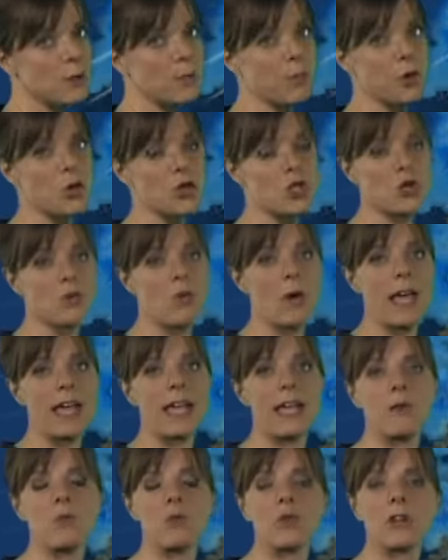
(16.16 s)
to push away,
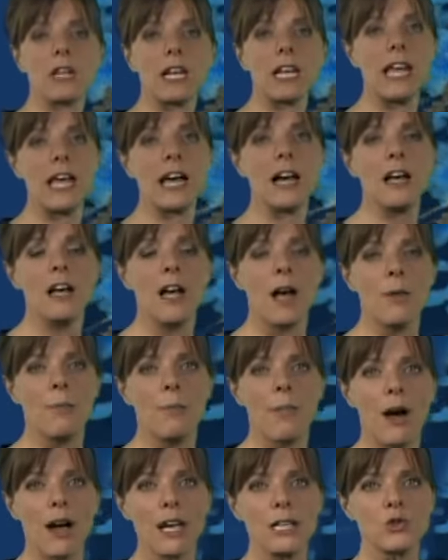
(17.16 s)
it will clear
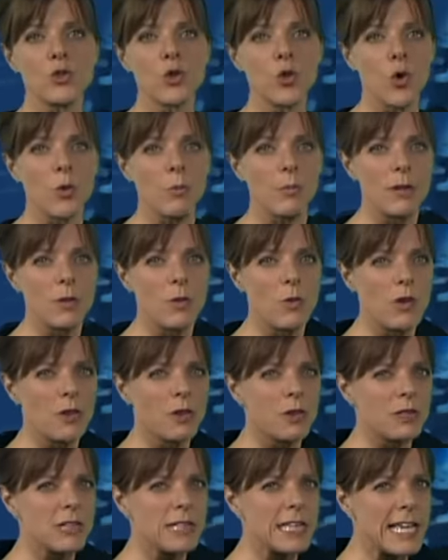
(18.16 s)
by dawn. But it
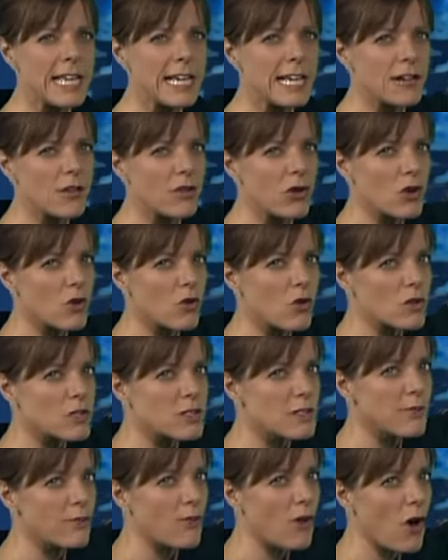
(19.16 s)
will linger across
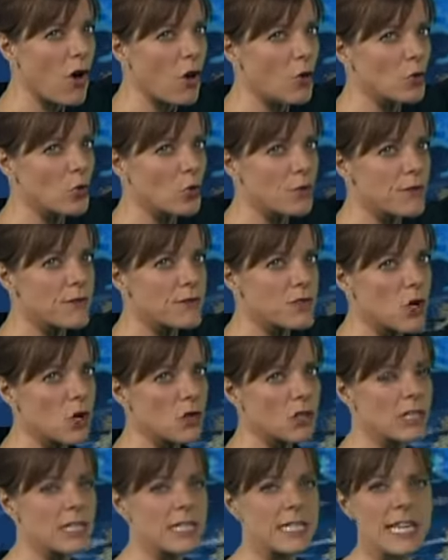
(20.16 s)
the far north of
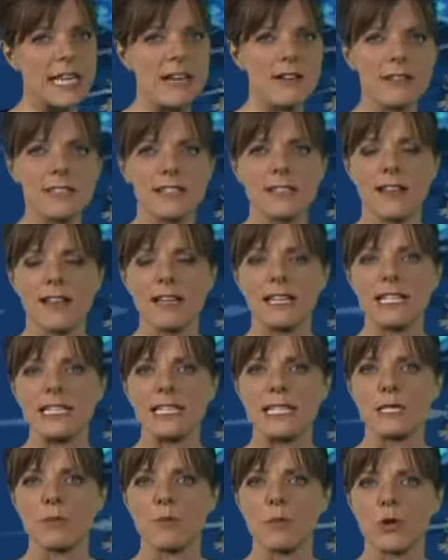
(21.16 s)
Scotland here, a slightly
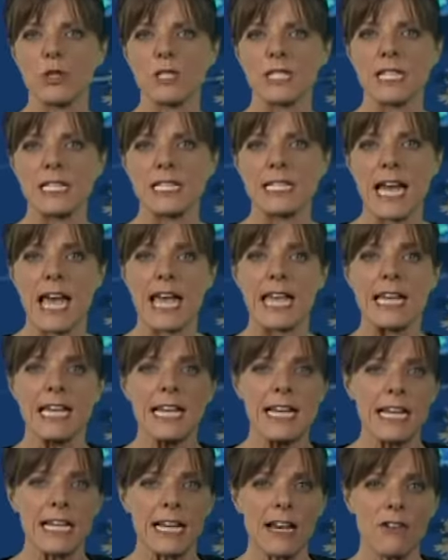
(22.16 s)
disappointing day.
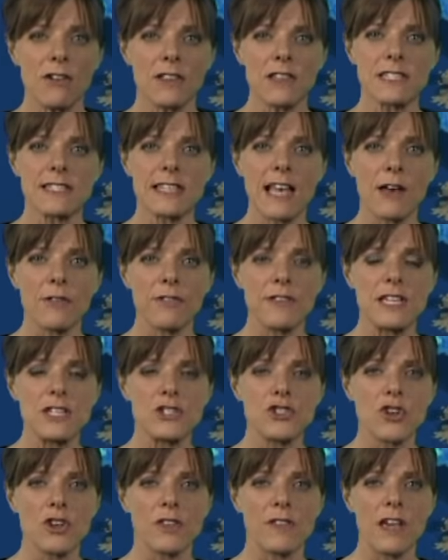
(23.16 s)
Clearing the
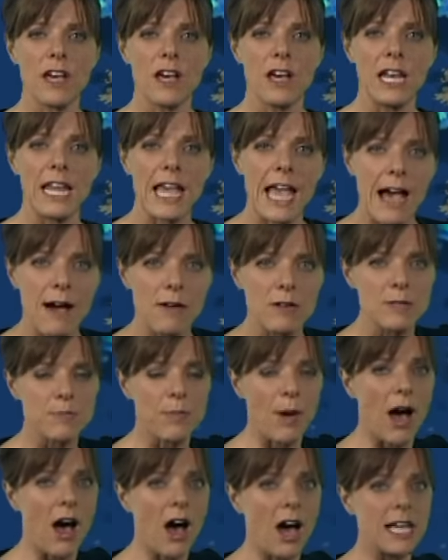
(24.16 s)
southeast during the early hours.
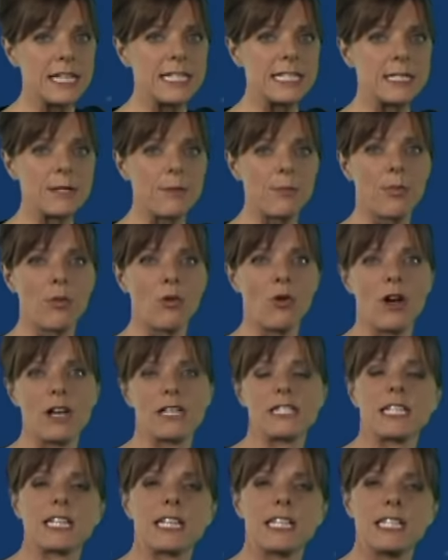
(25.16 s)
Behind it,
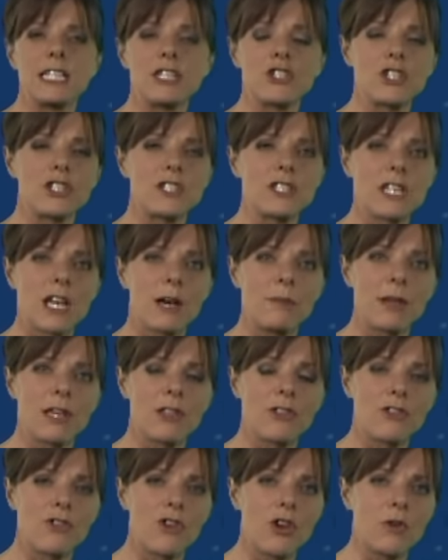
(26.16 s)
brighter conditions coming
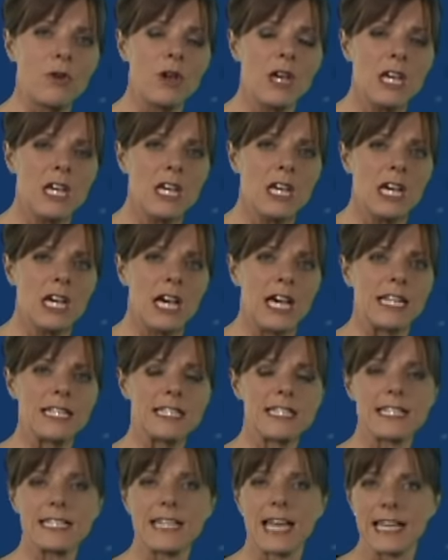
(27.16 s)
through. And
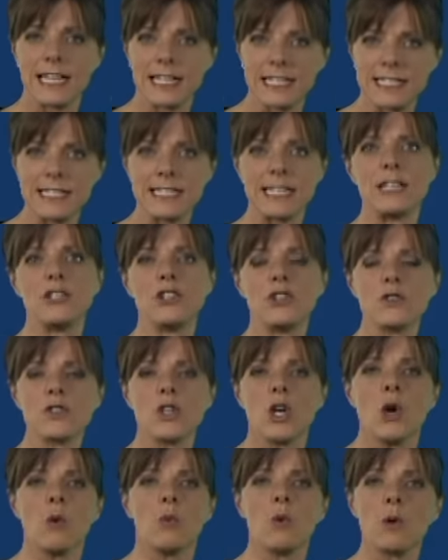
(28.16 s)
as the day continues,
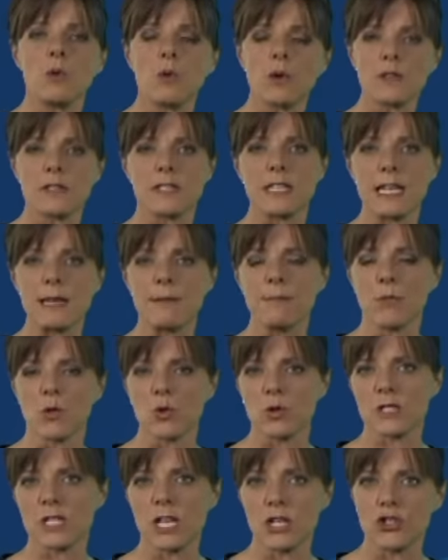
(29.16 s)
we will see
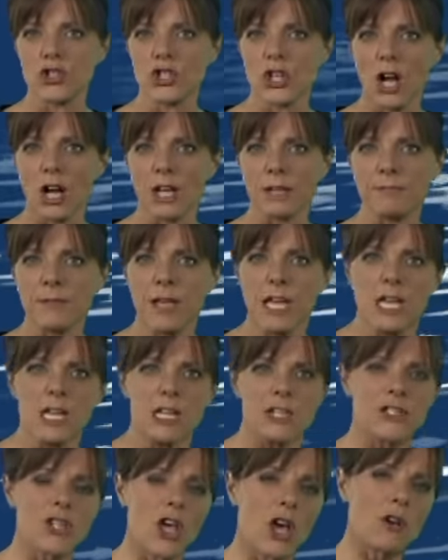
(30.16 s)
more sunshine.
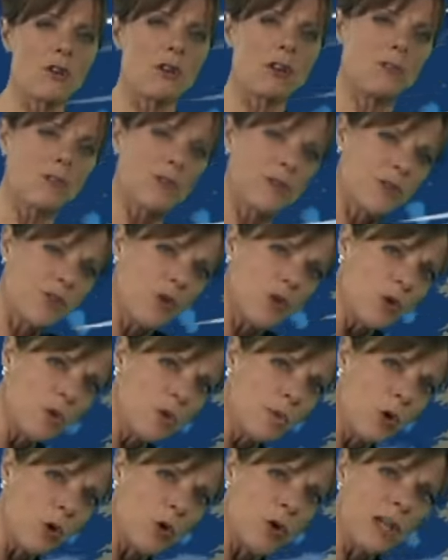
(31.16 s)
So through
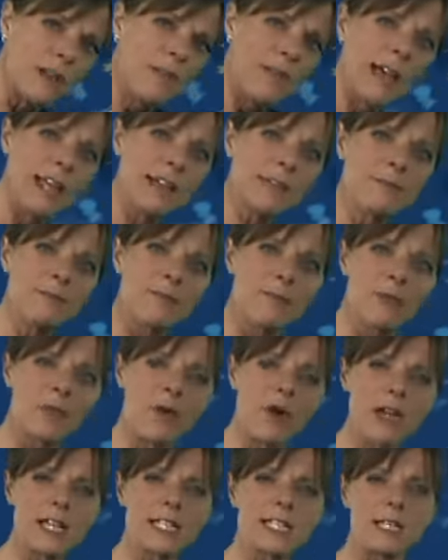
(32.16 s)
the morning then,
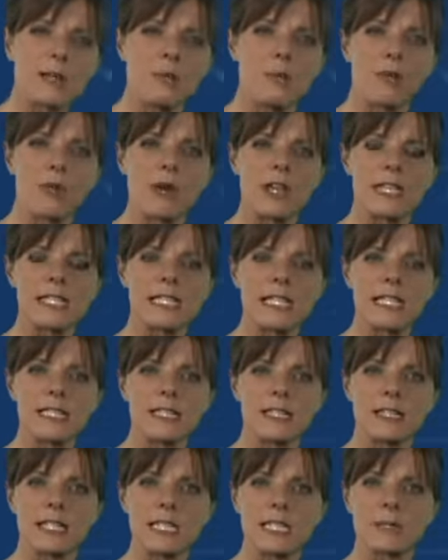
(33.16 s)
bright and breezy,
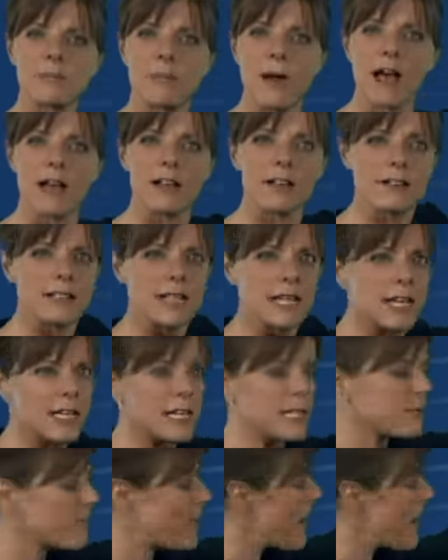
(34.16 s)
sunny spells. This